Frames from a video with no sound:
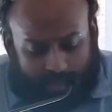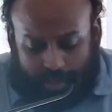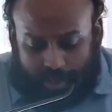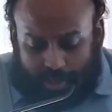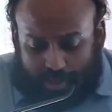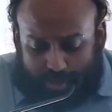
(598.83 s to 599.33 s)

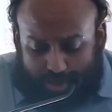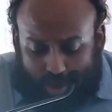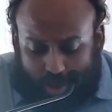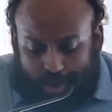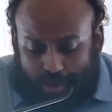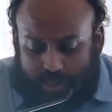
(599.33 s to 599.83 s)

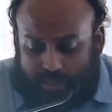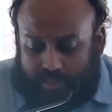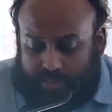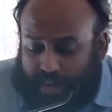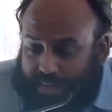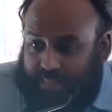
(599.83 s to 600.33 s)
John is
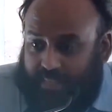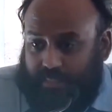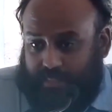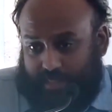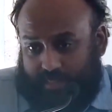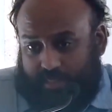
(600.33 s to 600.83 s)
writing
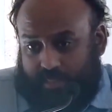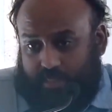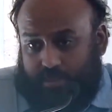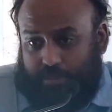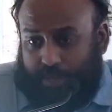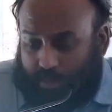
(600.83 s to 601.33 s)
this
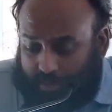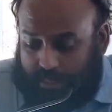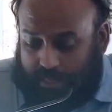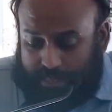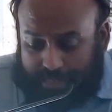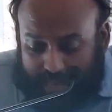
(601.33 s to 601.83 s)
because he
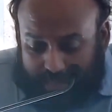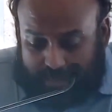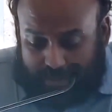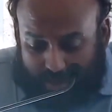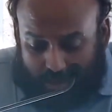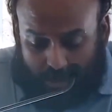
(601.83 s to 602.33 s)
does
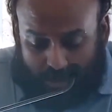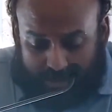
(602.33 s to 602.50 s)
not want them to